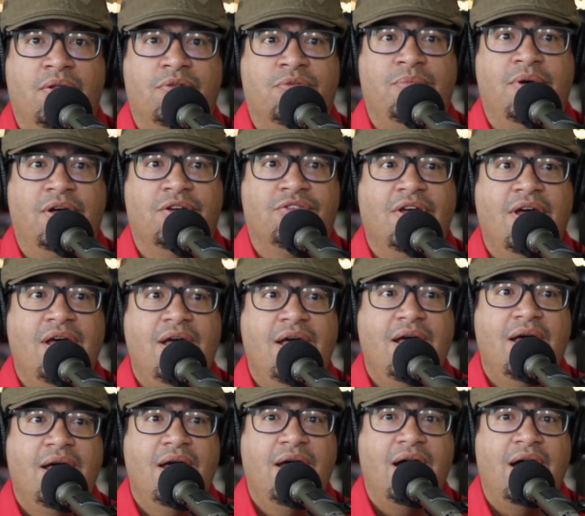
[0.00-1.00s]
as much.
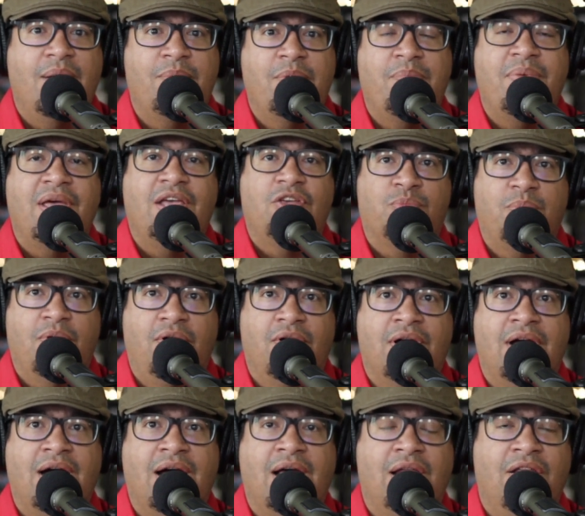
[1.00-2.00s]
I'm a baseball
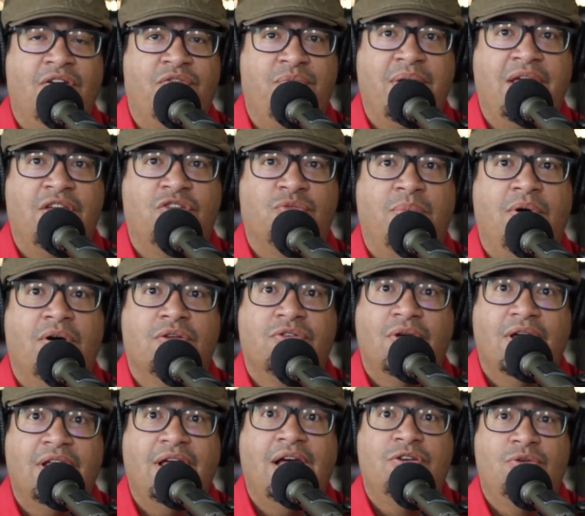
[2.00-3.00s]
guy. I love baseball,
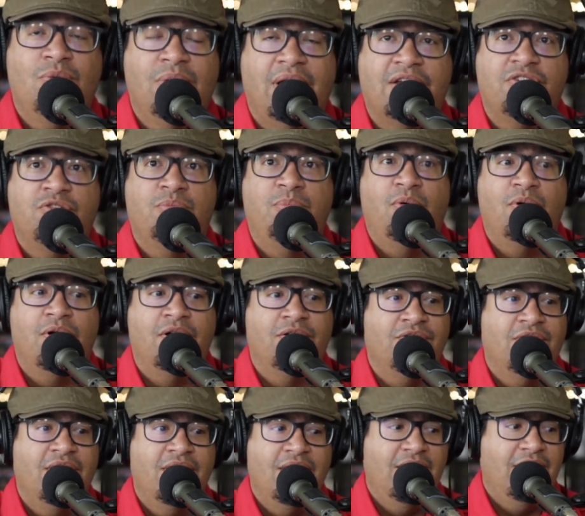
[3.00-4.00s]
so I do like
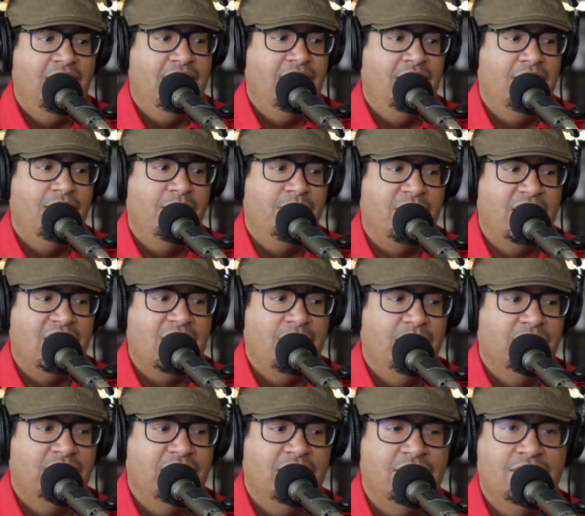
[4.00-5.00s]
sports. Being
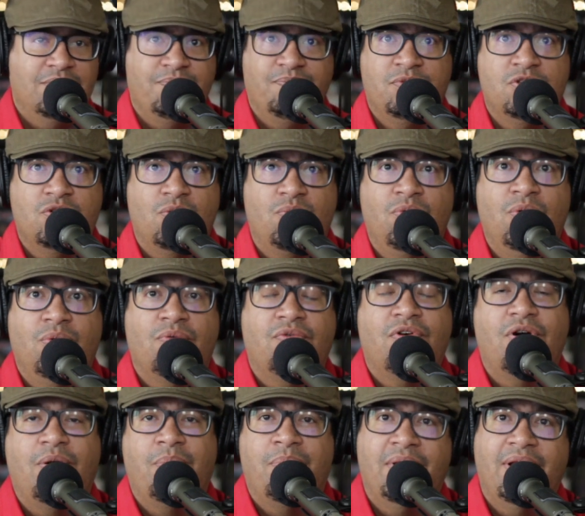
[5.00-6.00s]
able to root
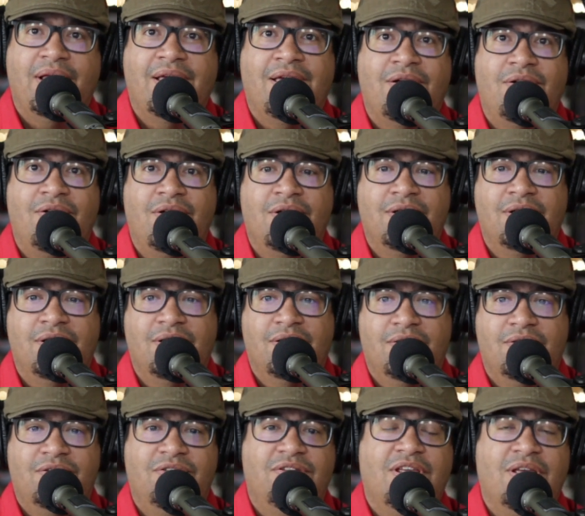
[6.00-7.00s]
for a player and
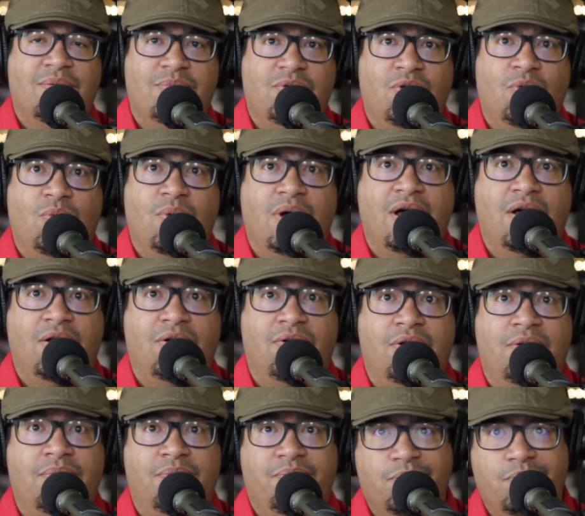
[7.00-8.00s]
see him do well
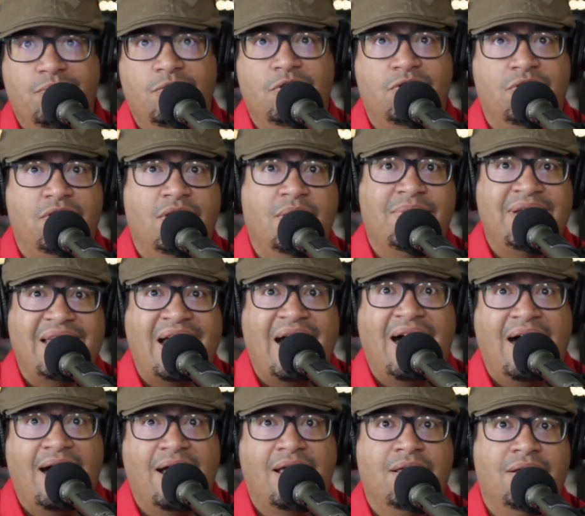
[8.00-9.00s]
or see him
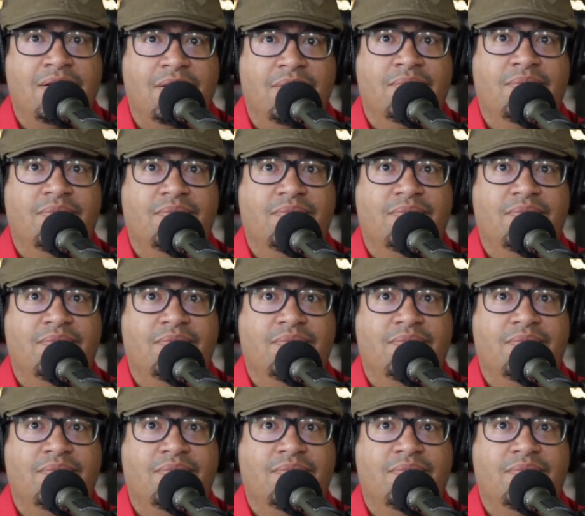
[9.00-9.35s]
die, and